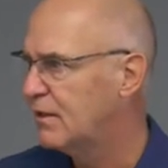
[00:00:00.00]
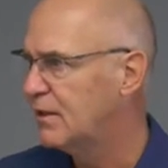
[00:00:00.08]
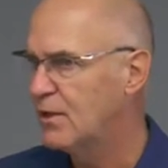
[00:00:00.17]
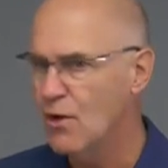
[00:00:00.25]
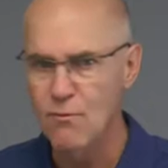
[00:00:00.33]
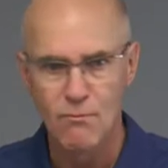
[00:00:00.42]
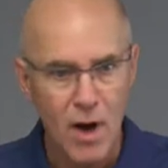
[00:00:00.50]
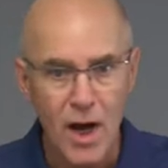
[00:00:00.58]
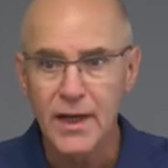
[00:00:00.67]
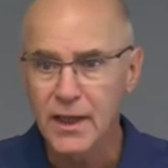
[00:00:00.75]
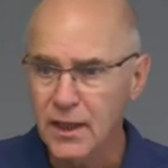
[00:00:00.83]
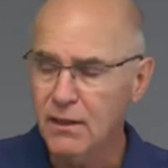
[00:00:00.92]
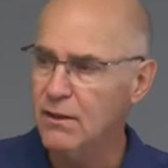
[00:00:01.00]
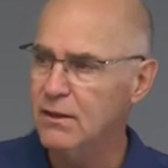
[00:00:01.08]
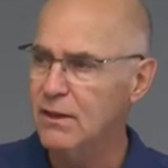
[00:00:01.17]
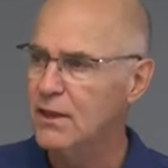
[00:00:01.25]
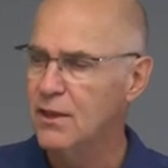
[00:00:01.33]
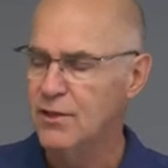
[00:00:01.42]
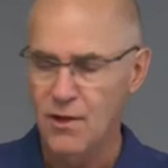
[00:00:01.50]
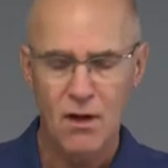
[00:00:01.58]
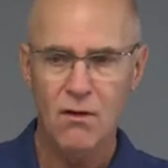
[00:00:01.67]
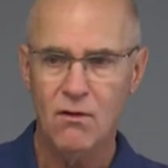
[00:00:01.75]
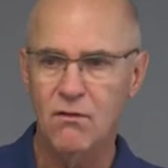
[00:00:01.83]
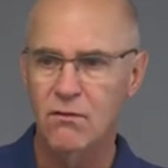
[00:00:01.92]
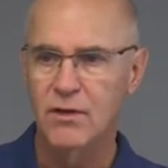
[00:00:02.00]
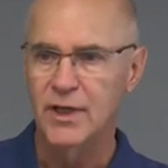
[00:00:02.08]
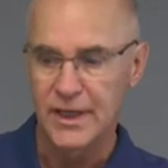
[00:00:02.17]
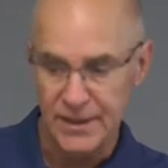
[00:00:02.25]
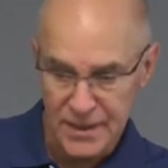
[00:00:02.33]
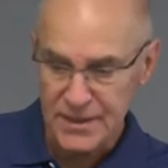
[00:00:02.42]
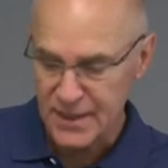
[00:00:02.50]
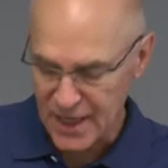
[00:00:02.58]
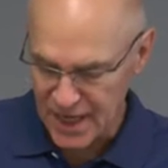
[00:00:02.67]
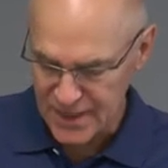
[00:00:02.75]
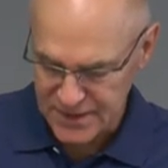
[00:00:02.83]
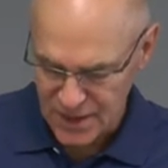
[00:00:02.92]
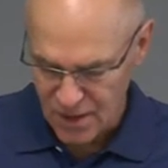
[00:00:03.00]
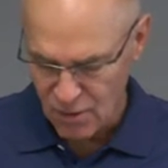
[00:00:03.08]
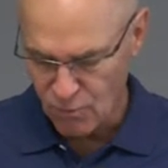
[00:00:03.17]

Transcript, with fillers: You money? No, in this case,